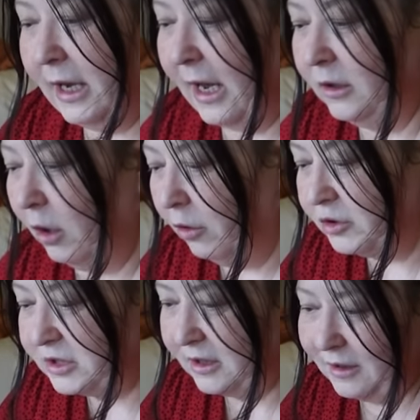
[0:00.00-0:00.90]
I
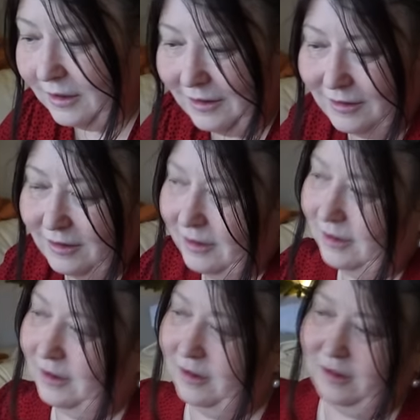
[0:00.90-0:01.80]
got
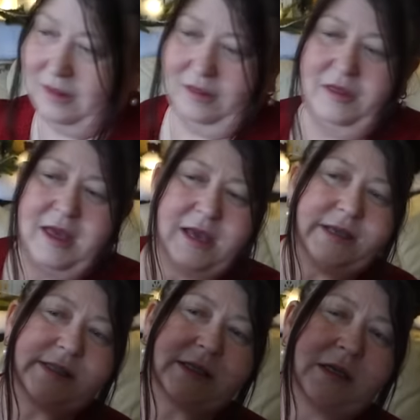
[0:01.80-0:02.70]

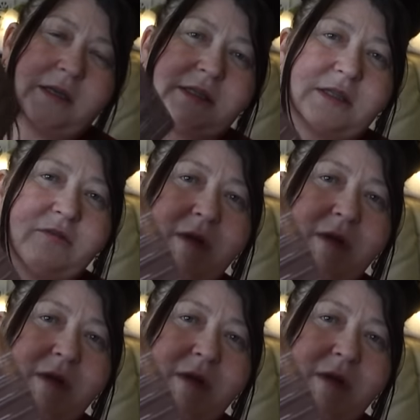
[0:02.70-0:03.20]
these, and it's the